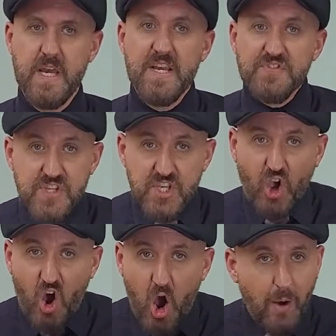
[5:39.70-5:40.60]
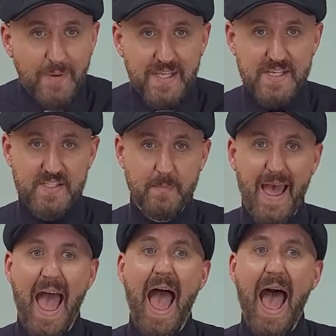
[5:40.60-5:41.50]
See, communism
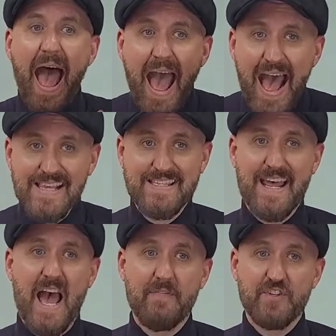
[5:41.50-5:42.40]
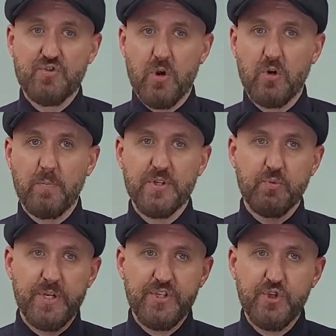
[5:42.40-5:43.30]
has to have a struggle
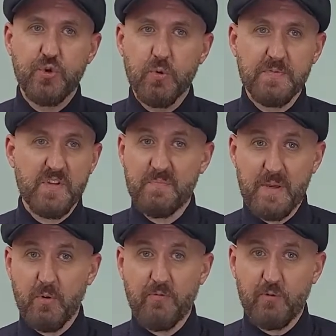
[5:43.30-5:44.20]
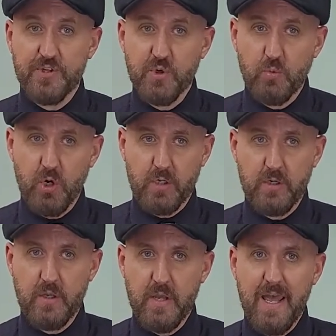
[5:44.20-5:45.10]
between two groups of people for it to work.
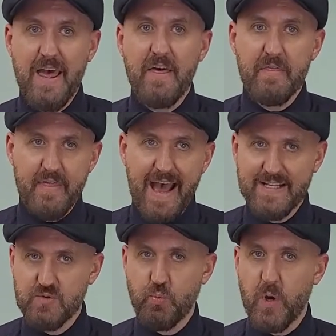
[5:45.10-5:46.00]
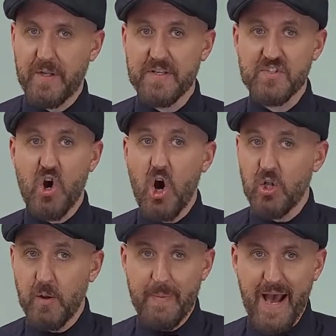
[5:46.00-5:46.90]
That's what it's
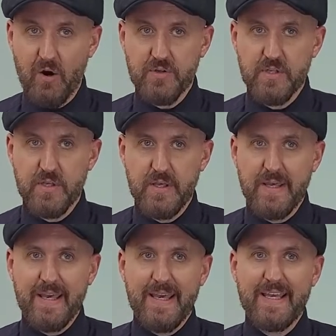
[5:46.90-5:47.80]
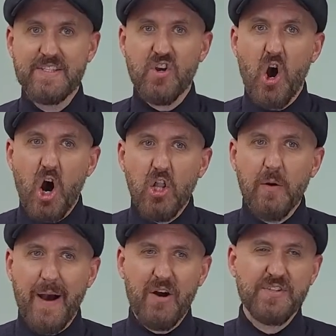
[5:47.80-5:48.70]
all about. It's all
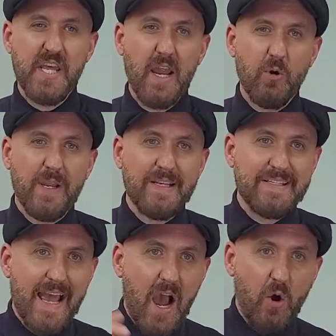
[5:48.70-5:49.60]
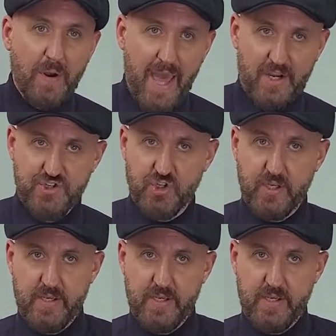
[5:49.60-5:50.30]
about tearing down, actually.